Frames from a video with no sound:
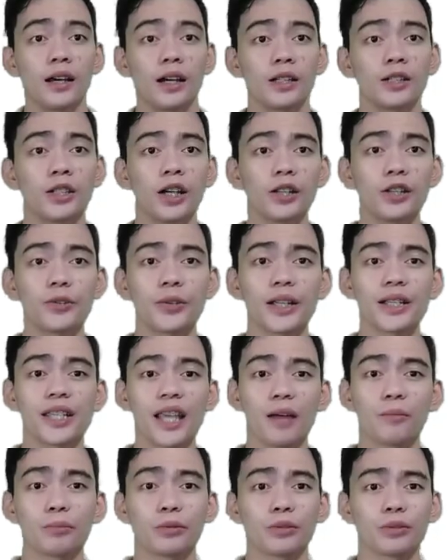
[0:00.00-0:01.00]
Another
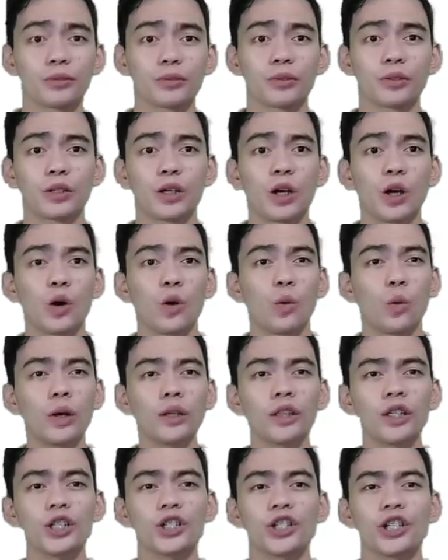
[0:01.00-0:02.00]
example,
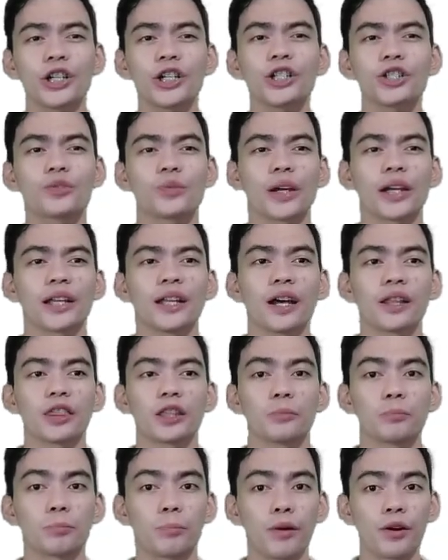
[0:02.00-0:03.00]
when the children
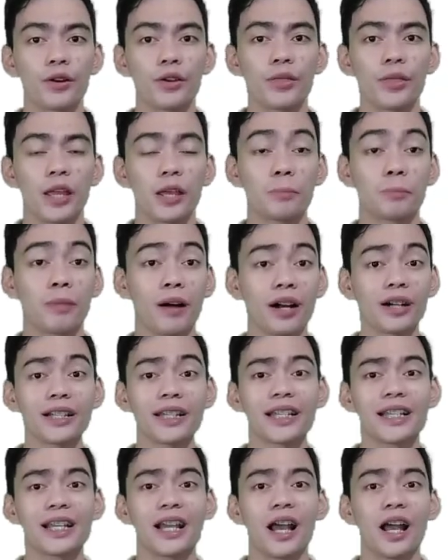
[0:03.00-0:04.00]
at the birthday
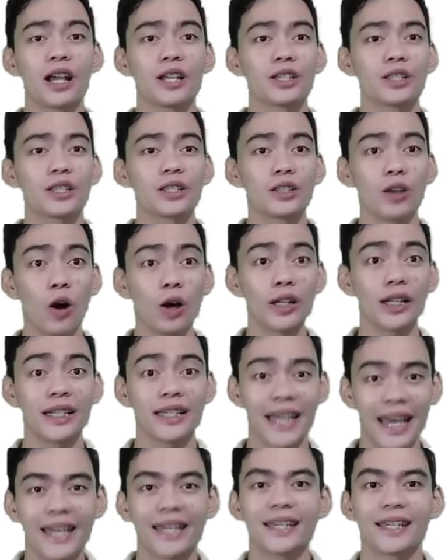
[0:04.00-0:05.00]
party saw the
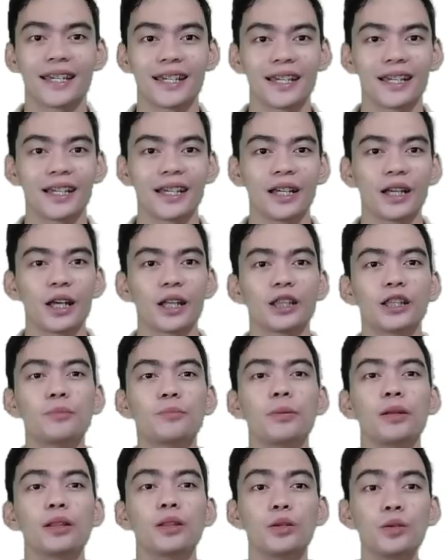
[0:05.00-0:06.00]
cake,
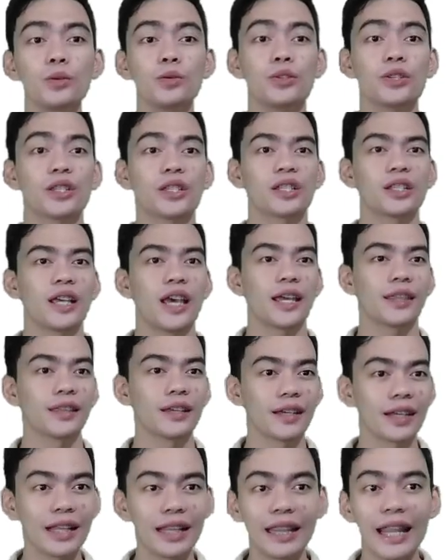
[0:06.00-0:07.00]
the balloons, and
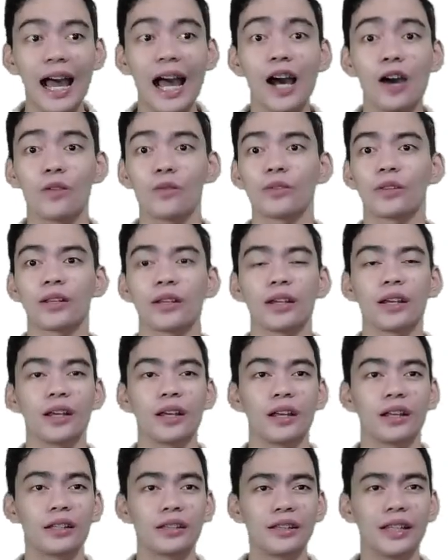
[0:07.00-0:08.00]
the clown,
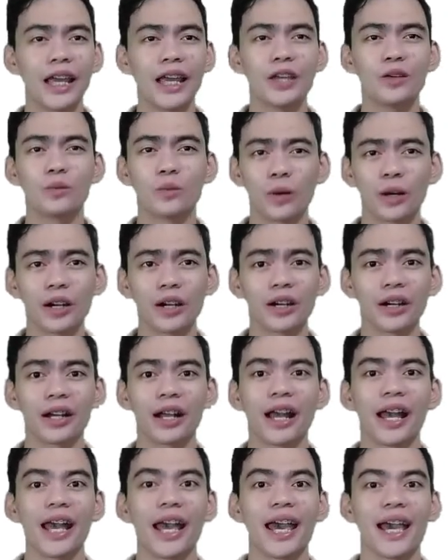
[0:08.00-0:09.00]
they were
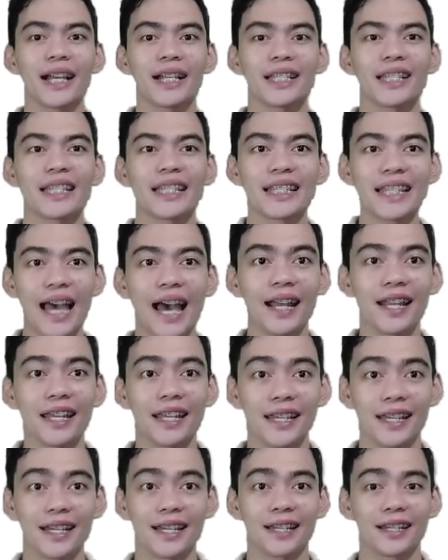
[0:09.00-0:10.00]

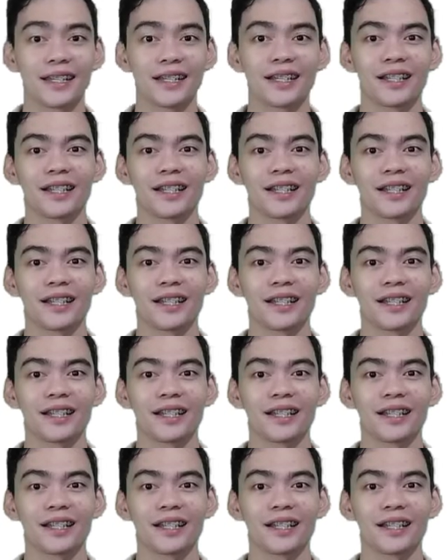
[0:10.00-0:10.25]
ecstatic.